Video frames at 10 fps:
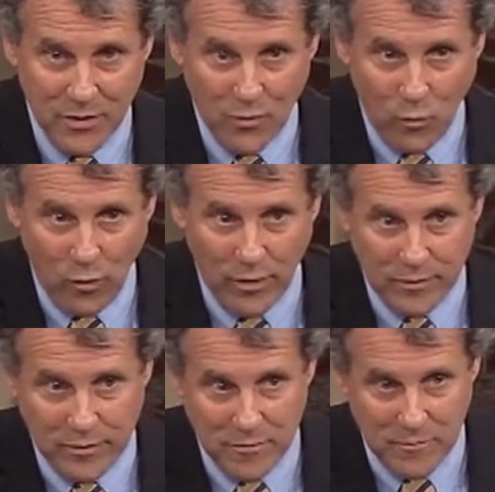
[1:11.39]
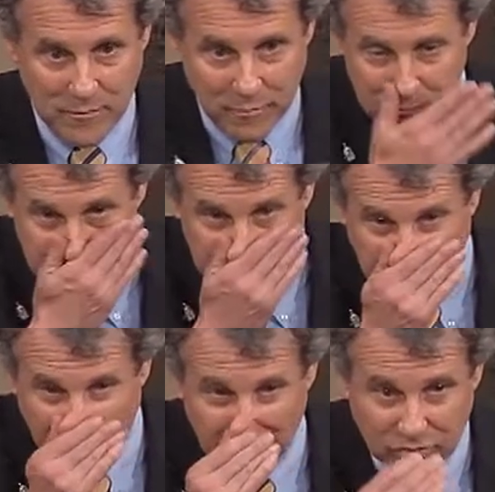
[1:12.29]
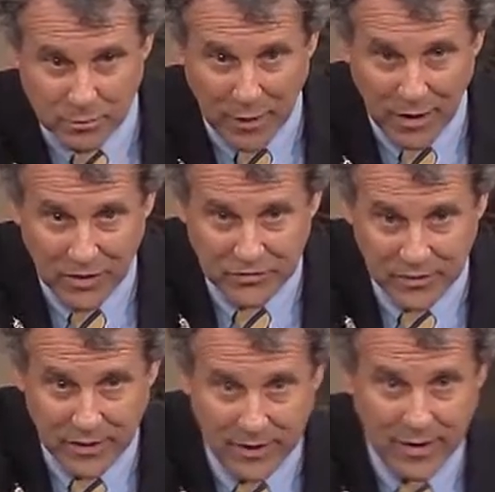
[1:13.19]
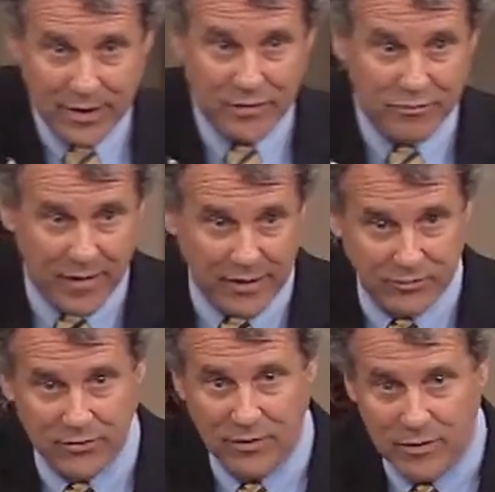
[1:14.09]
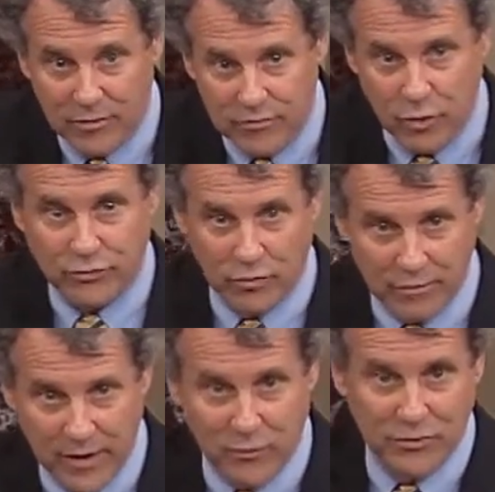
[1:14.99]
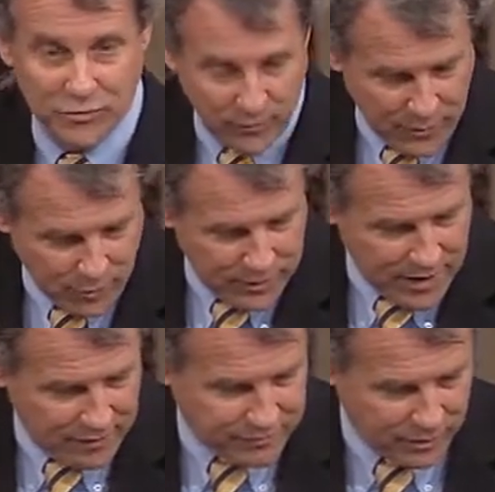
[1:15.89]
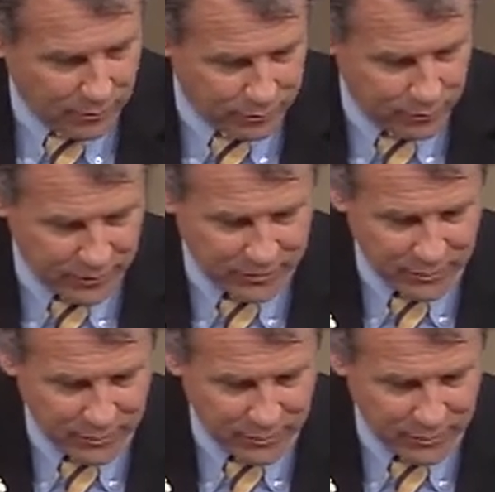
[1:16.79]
would change policy and affect future veterans so they wouldn't have to go through this,